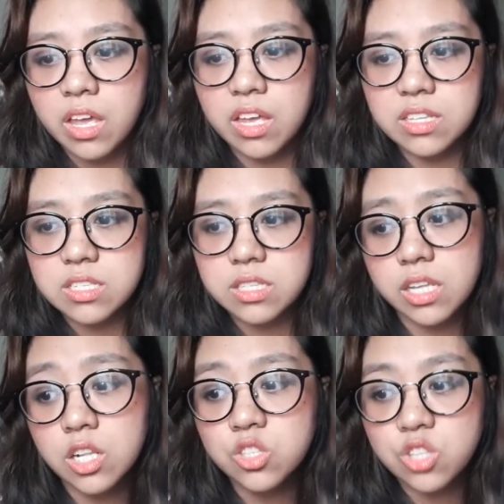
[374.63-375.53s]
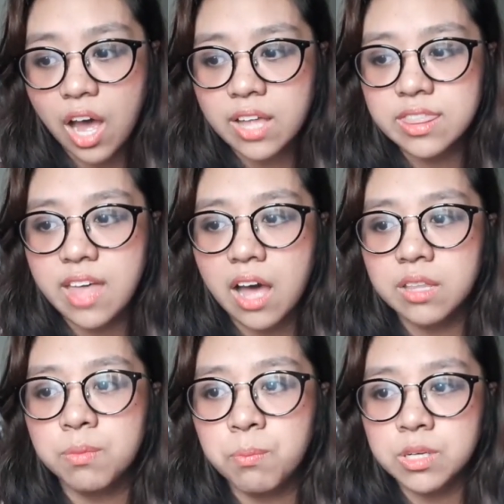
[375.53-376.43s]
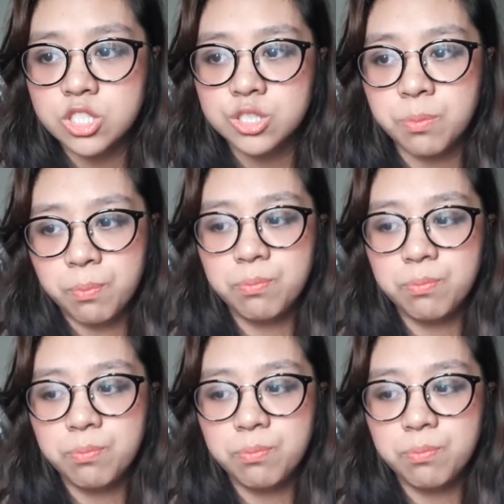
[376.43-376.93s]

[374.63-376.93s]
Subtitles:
it's still not that much